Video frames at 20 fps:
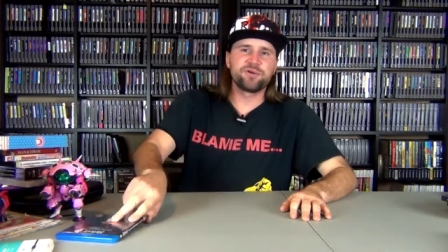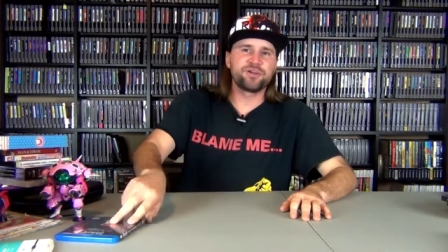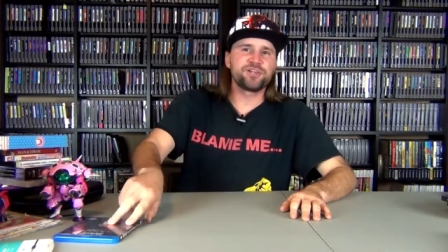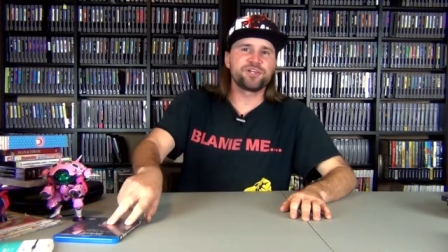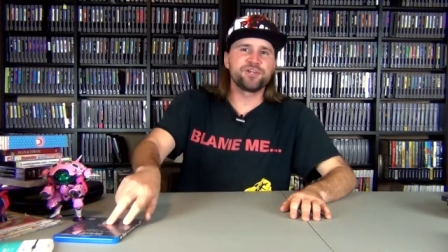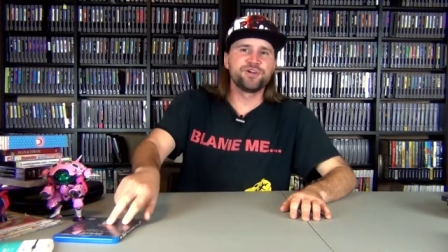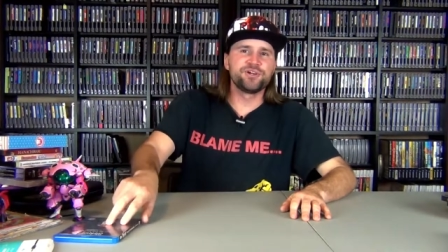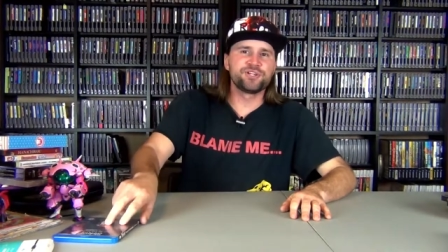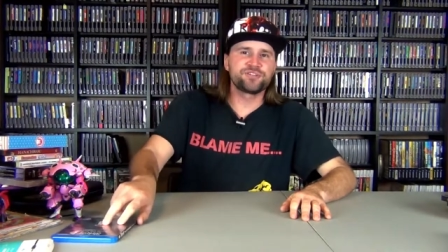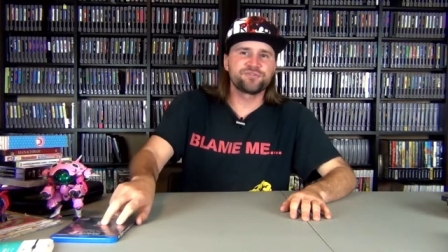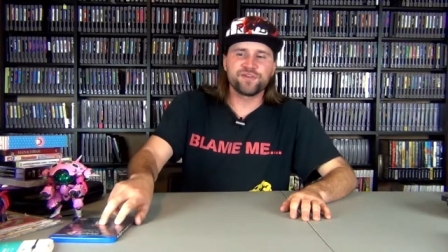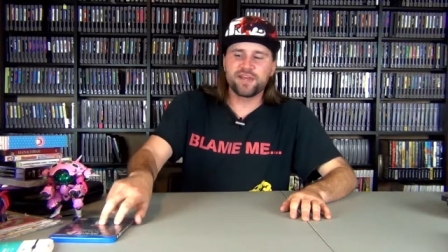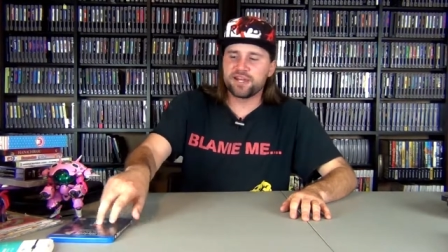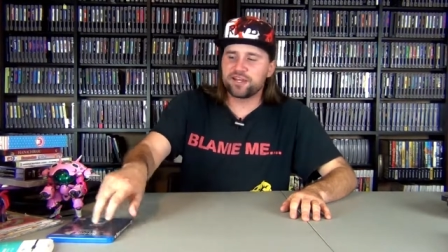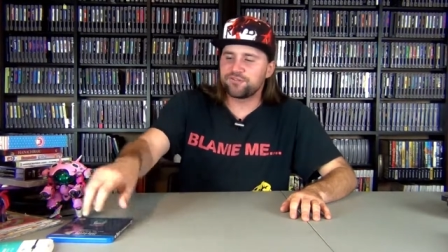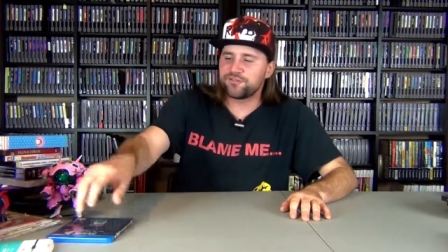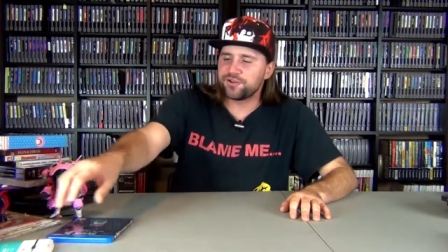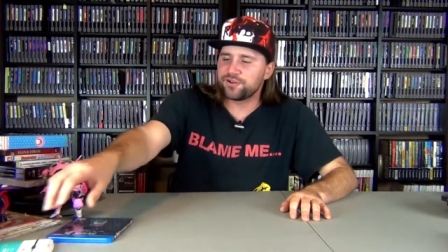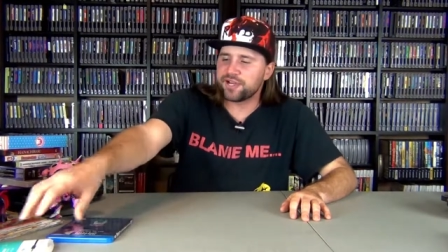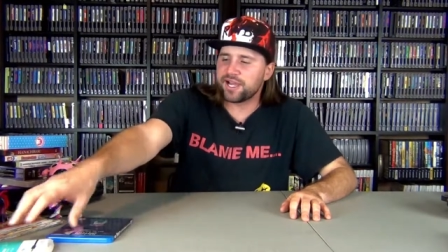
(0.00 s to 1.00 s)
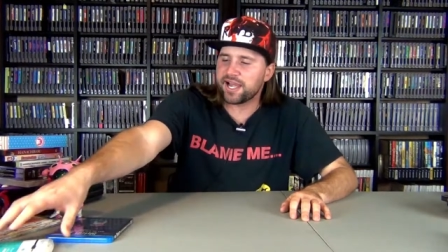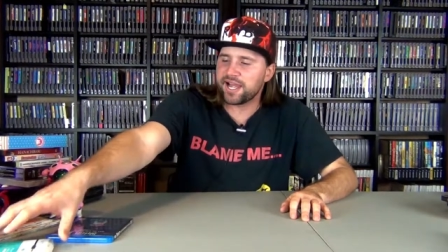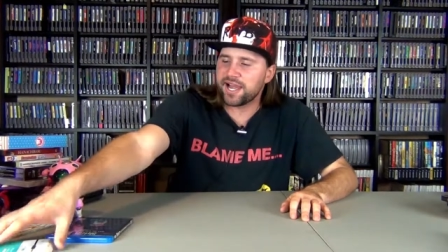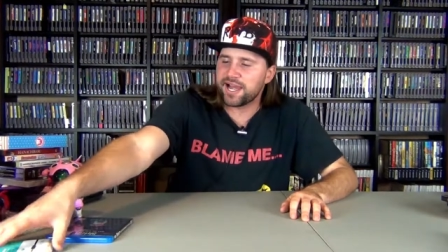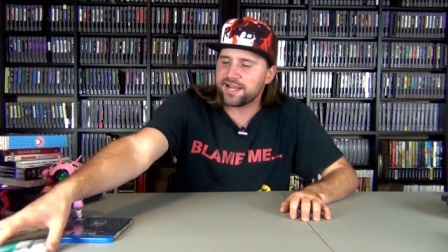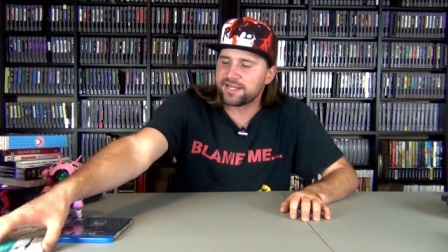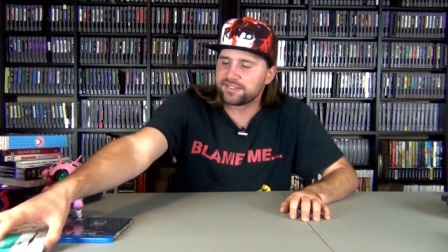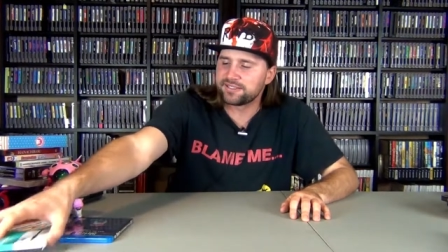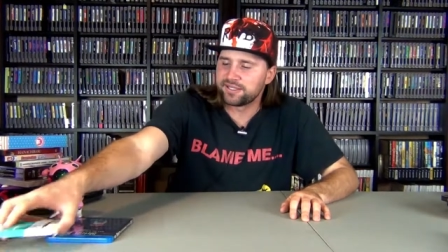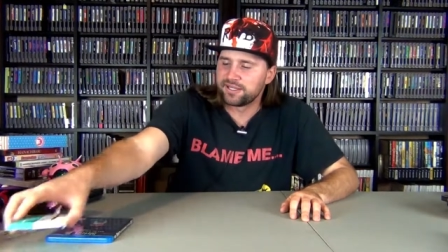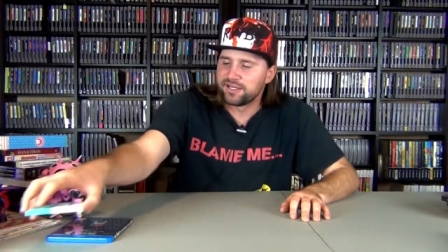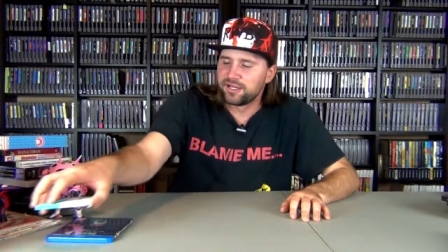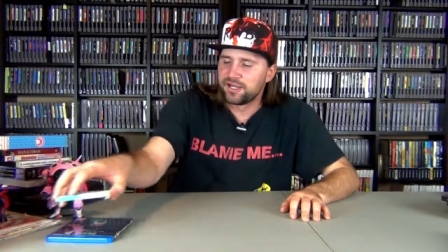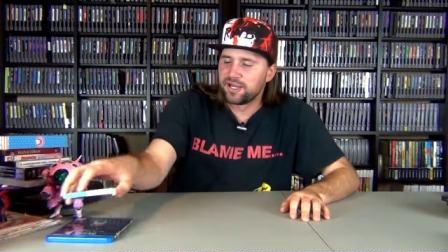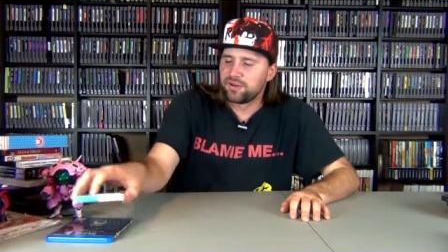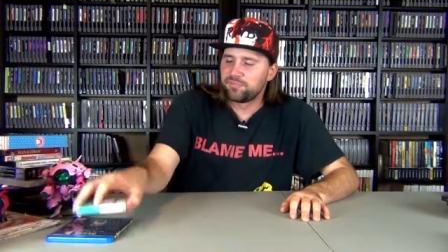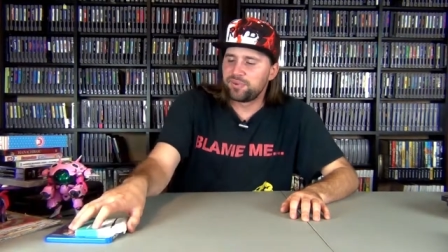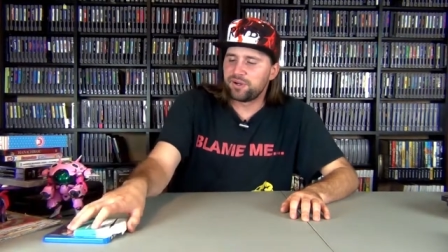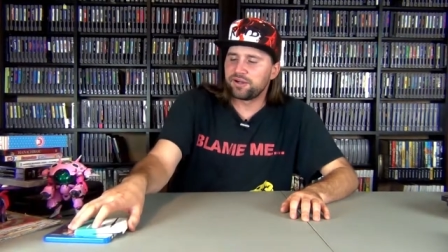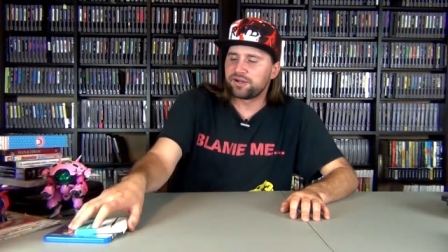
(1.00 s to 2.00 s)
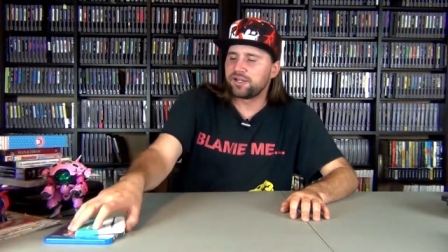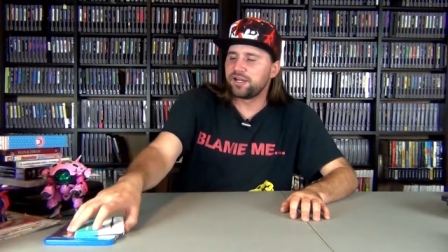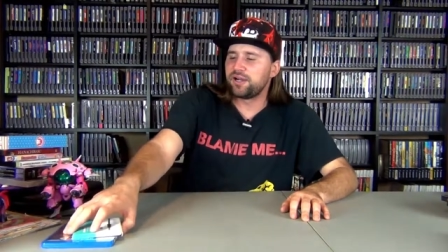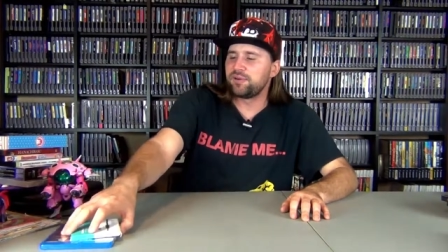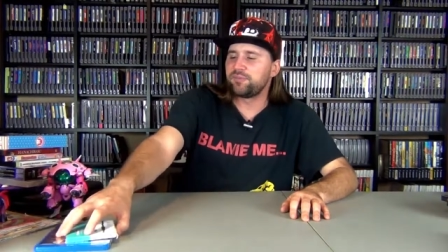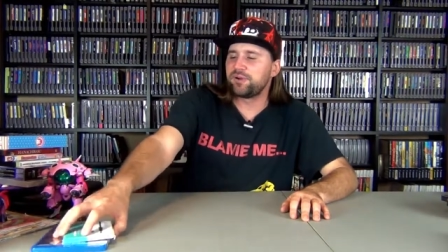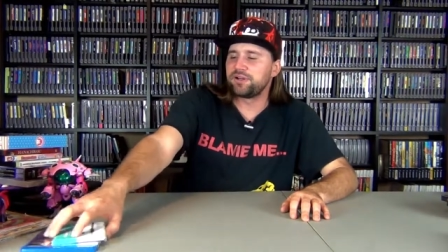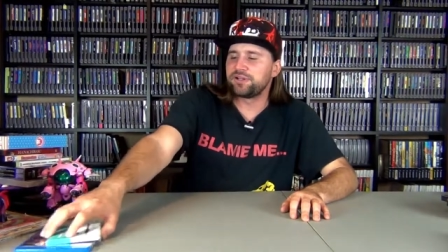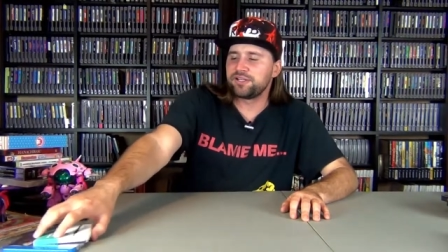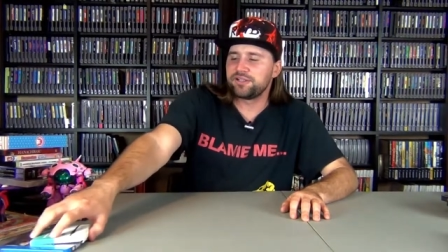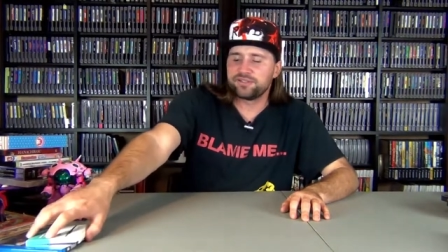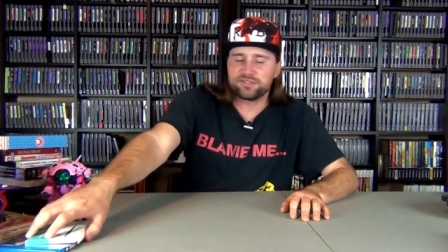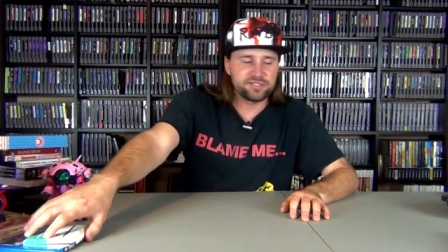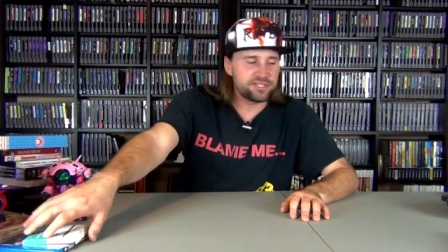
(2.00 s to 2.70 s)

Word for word: I'm a huge fan of you guys, but come on,